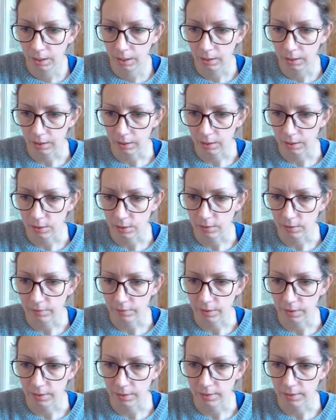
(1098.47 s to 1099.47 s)
The kitchen
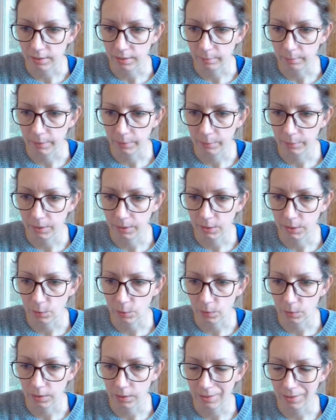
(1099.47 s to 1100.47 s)
faucet, MIllwork
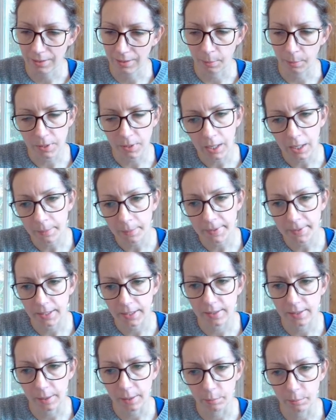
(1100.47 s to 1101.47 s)
doors. Sometimes I
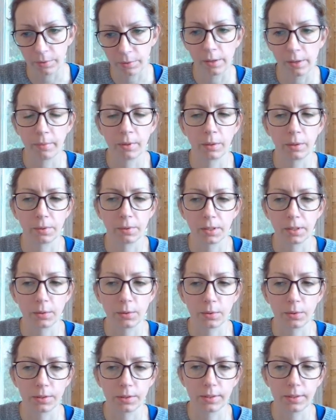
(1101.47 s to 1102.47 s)
separate MIllwork
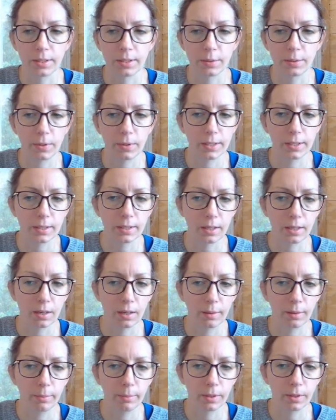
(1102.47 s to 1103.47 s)
doors, that's why it's
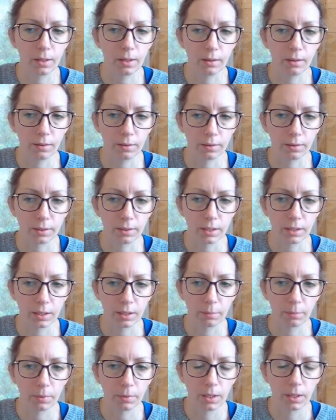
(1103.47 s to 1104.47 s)
there, but not all the
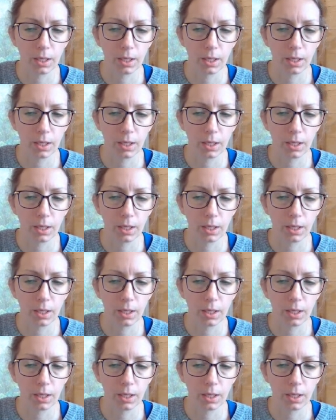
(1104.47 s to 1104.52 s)
time.